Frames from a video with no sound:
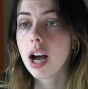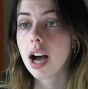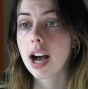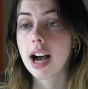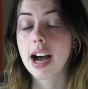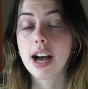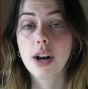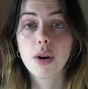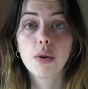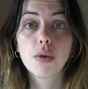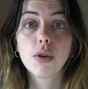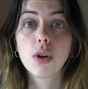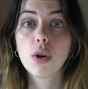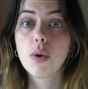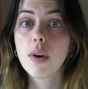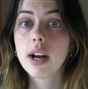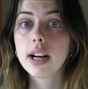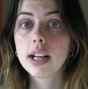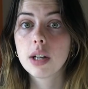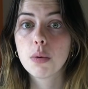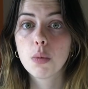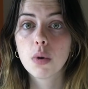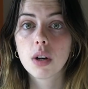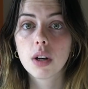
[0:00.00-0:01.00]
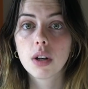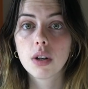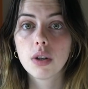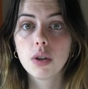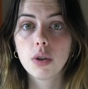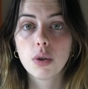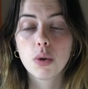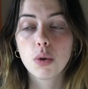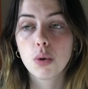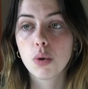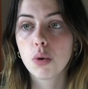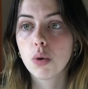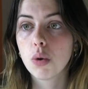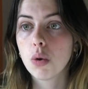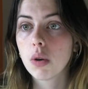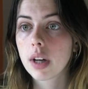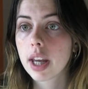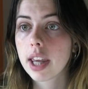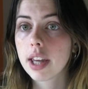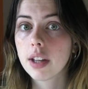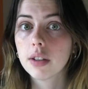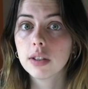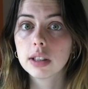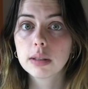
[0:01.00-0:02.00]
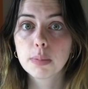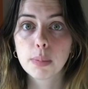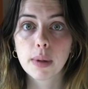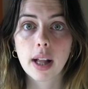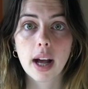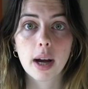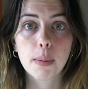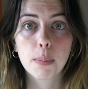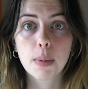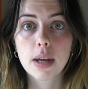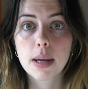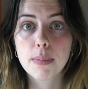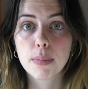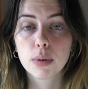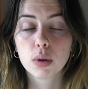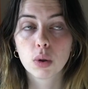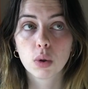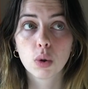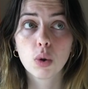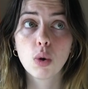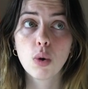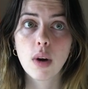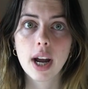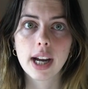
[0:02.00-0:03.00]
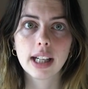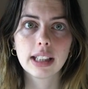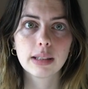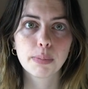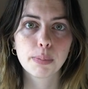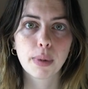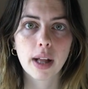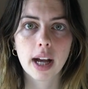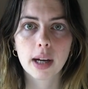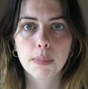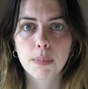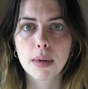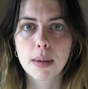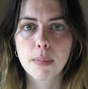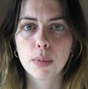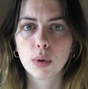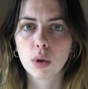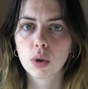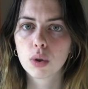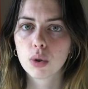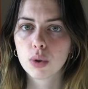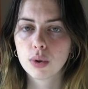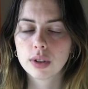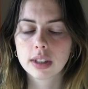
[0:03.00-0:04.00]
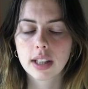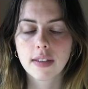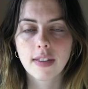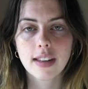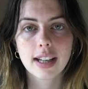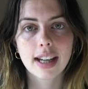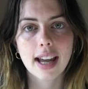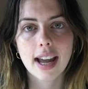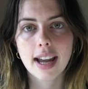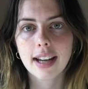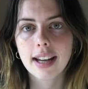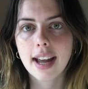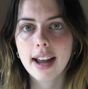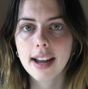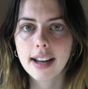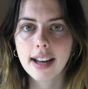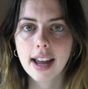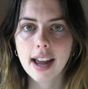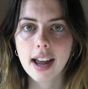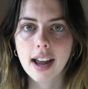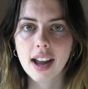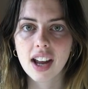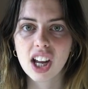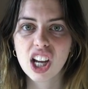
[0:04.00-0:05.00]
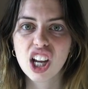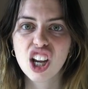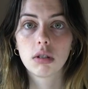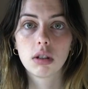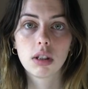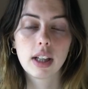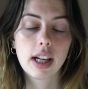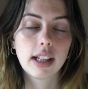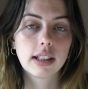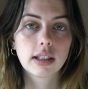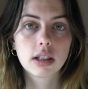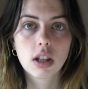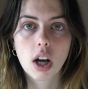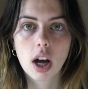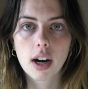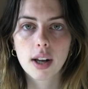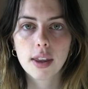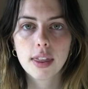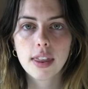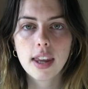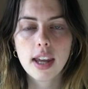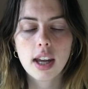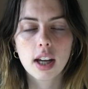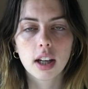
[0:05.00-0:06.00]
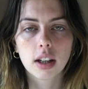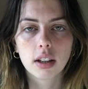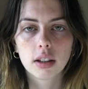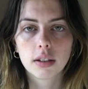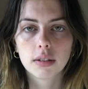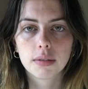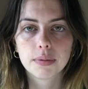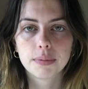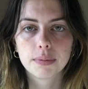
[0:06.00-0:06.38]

I don't know anyone who kills black people or who hates black people or who's in the KKK. It's not a thing.